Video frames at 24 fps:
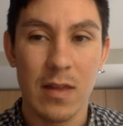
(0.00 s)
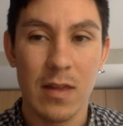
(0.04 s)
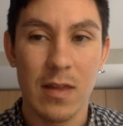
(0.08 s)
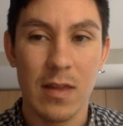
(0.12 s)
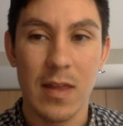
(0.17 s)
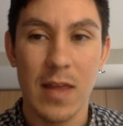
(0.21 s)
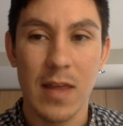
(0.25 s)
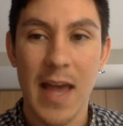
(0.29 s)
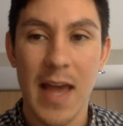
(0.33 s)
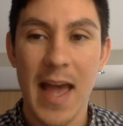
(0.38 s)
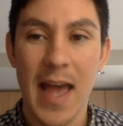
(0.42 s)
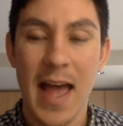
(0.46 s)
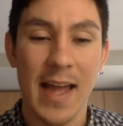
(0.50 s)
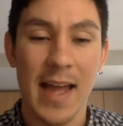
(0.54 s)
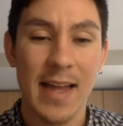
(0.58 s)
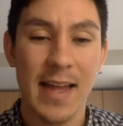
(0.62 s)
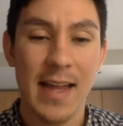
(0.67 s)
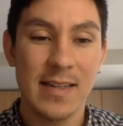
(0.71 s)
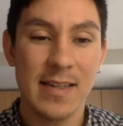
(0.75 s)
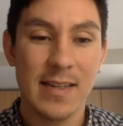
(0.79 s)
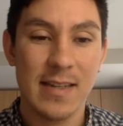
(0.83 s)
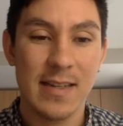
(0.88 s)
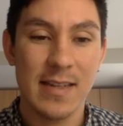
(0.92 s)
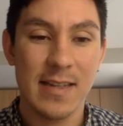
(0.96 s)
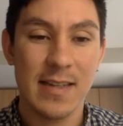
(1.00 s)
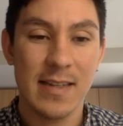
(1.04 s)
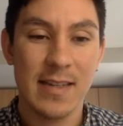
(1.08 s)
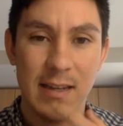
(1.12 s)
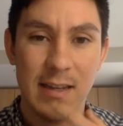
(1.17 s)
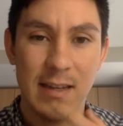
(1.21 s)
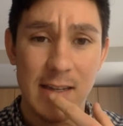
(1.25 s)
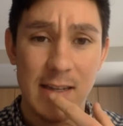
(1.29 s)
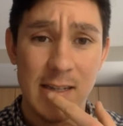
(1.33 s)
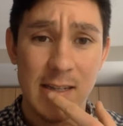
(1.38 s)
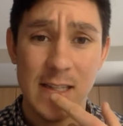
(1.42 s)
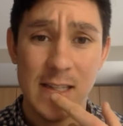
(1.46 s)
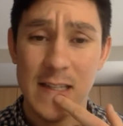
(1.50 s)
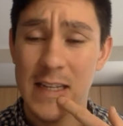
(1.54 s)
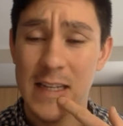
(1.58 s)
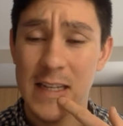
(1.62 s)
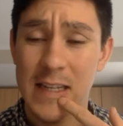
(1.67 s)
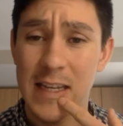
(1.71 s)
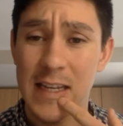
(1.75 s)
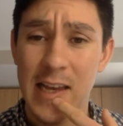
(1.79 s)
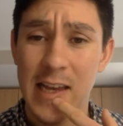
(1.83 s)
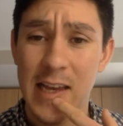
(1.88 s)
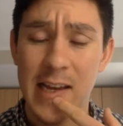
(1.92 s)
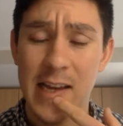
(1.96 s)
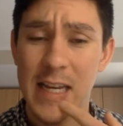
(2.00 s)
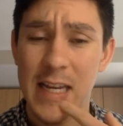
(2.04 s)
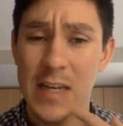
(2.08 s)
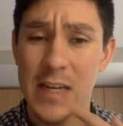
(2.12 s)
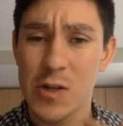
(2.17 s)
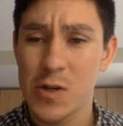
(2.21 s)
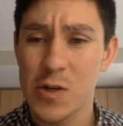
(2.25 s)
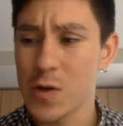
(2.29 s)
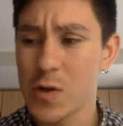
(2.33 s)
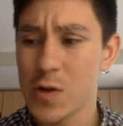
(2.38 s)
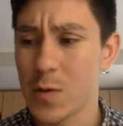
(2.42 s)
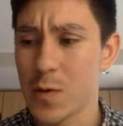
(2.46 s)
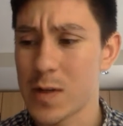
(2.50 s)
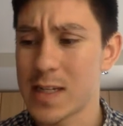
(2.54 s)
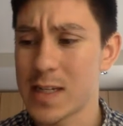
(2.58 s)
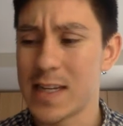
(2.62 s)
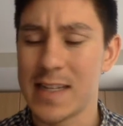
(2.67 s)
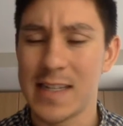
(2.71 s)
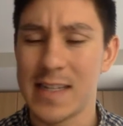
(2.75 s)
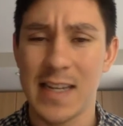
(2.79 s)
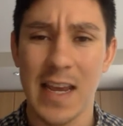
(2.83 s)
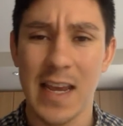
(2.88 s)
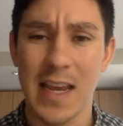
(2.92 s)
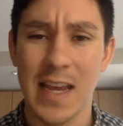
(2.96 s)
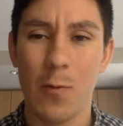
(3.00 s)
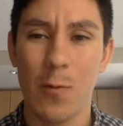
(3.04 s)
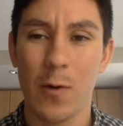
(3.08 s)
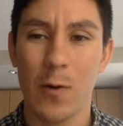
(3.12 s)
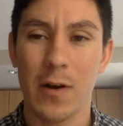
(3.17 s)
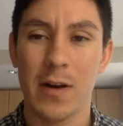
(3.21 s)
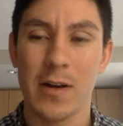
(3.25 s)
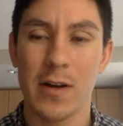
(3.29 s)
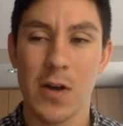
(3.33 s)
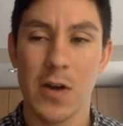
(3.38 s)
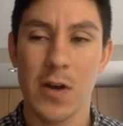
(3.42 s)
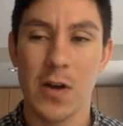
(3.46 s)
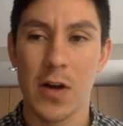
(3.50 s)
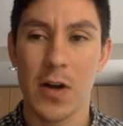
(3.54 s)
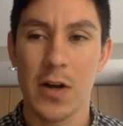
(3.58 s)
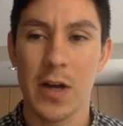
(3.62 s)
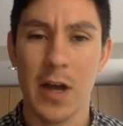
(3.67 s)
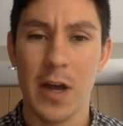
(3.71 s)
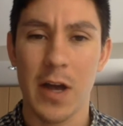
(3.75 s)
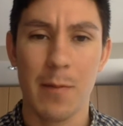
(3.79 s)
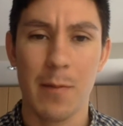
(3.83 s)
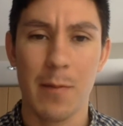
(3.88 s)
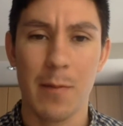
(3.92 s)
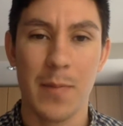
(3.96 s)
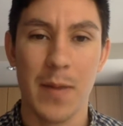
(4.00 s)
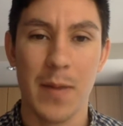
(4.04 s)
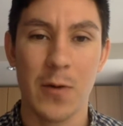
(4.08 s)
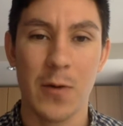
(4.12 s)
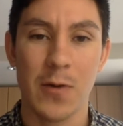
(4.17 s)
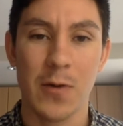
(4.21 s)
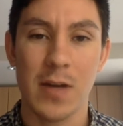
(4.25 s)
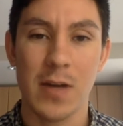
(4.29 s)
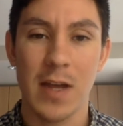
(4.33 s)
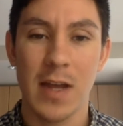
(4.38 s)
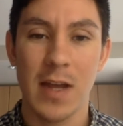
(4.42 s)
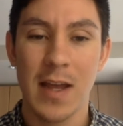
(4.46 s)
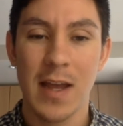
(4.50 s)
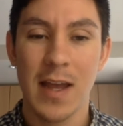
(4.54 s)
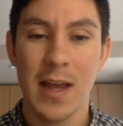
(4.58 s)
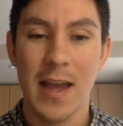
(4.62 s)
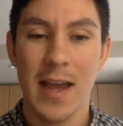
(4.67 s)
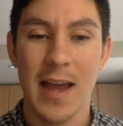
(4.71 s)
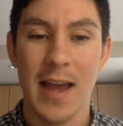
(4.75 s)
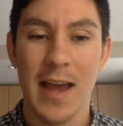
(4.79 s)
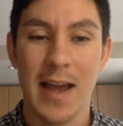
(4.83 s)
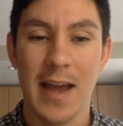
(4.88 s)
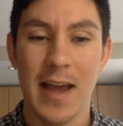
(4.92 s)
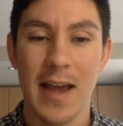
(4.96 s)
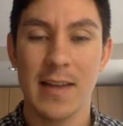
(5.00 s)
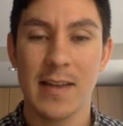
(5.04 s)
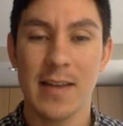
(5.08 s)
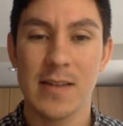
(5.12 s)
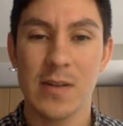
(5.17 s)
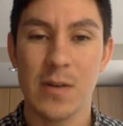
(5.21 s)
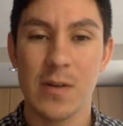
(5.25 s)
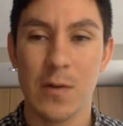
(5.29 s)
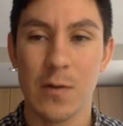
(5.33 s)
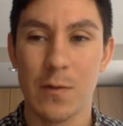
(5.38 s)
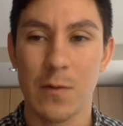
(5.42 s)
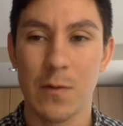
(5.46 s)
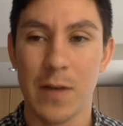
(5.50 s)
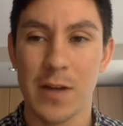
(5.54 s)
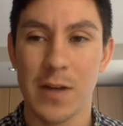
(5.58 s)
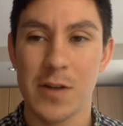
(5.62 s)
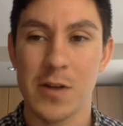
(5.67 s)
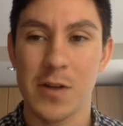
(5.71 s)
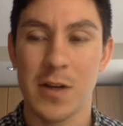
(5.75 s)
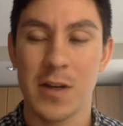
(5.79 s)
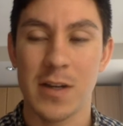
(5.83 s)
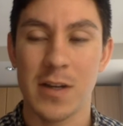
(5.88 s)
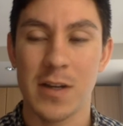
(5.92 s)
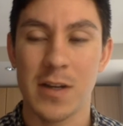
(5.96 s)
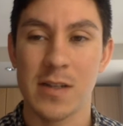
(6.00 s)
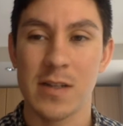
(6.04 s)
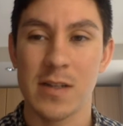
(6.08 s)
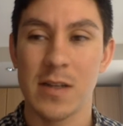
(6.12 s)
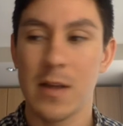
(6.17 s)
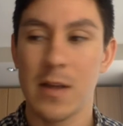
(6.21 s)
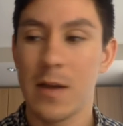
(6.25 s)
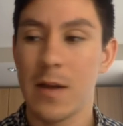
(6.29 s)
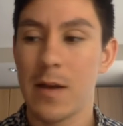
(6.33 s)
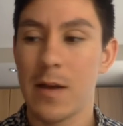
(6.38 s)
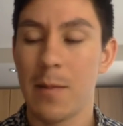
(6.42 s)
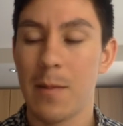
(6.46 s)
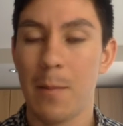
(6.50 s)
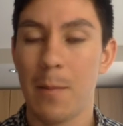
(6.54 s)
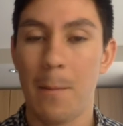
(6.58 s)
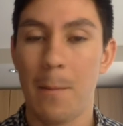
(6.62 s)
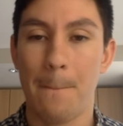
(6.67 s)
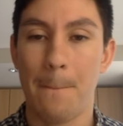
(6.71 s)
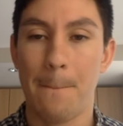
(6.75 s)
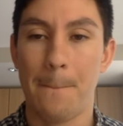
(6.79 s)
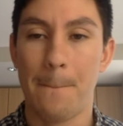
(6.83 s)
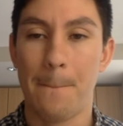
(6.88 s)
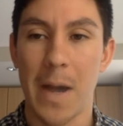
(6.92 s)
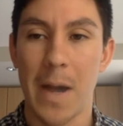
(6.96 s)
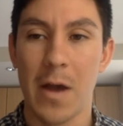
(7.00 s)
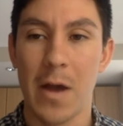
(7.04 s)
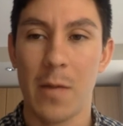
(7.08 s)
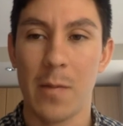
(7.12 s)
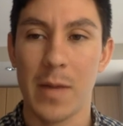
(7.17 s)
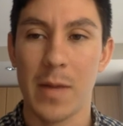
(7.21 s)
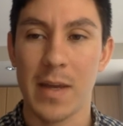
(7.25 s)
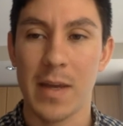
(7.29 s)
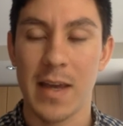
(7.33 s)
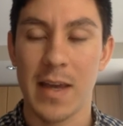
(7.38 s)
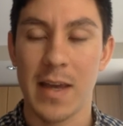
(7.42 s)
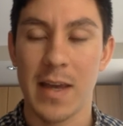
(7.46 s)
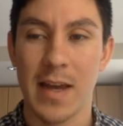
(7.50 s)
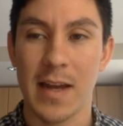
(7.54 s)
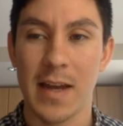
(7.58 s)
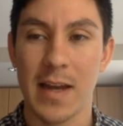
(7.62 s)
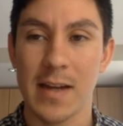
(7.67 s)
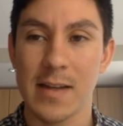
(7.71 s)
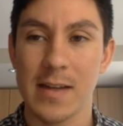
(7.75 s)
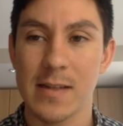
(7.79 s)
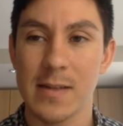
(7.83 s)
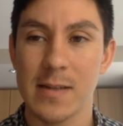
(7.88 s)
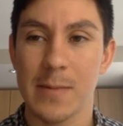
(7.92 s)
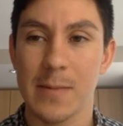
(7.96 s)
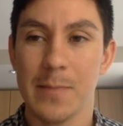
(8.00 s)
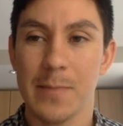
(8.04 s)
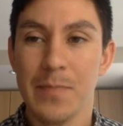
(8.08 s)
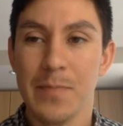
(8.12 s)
that is the uh, intro. And today we're going to talk about Alex Ovechkin's biomechanics.